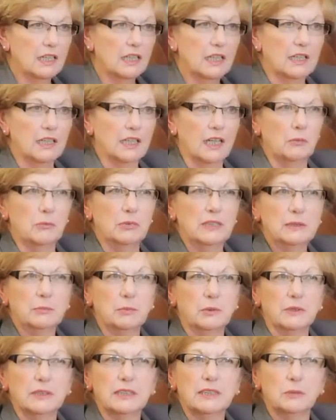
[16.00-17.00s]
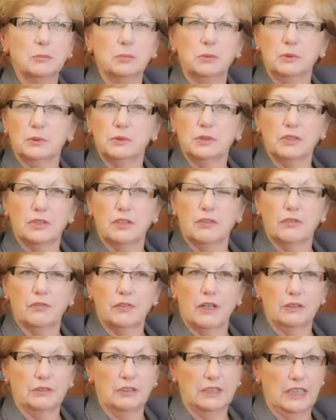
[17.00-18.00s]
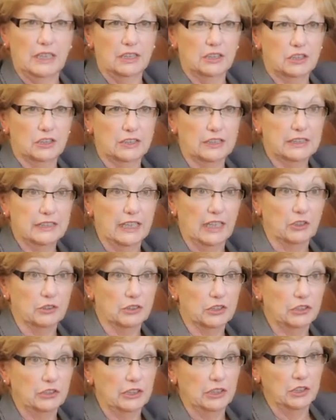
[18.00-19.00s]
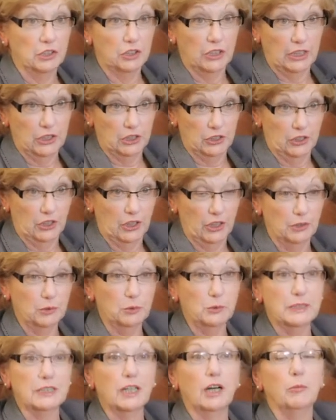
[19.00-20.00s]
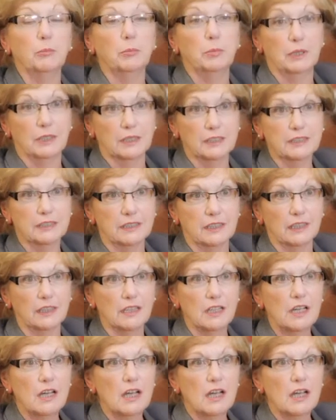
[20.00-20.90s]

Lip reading: and I'm responsible to the Foundation Secretary and Treasurer, who's our bursar,